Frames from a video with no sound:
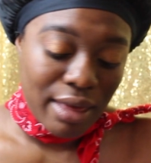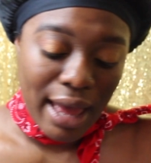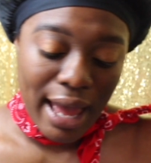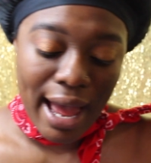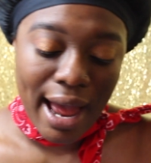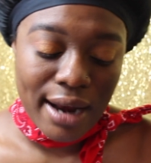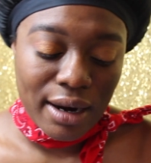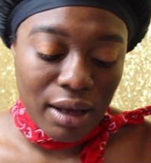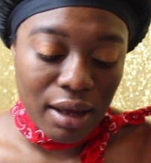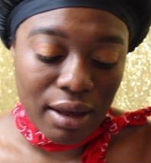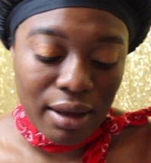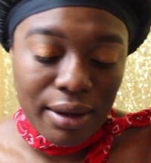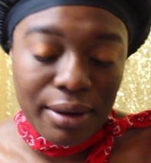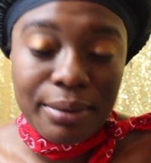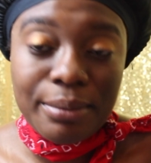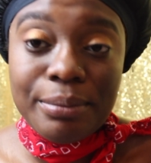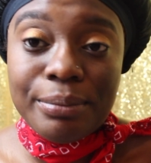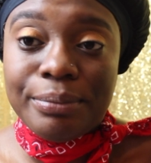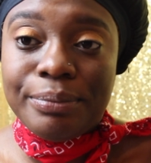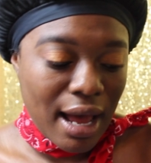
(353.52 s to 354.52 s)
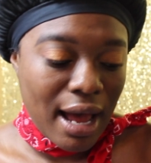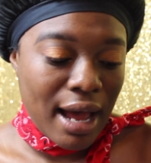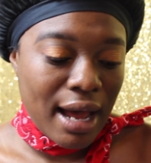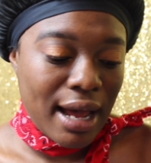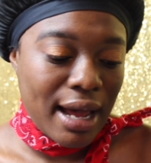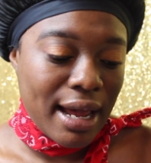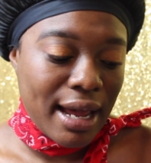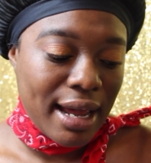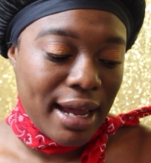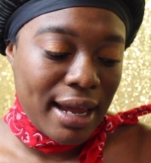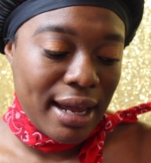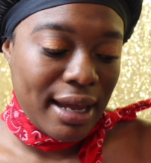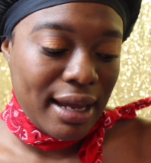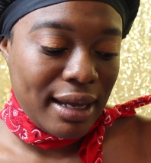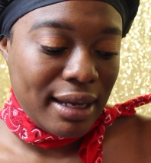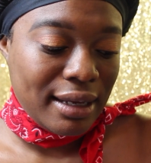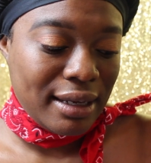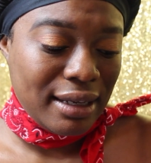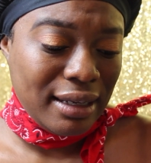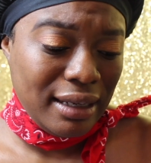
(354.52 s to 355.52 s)
that
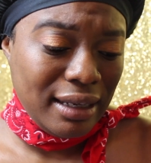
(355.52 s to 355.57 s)
I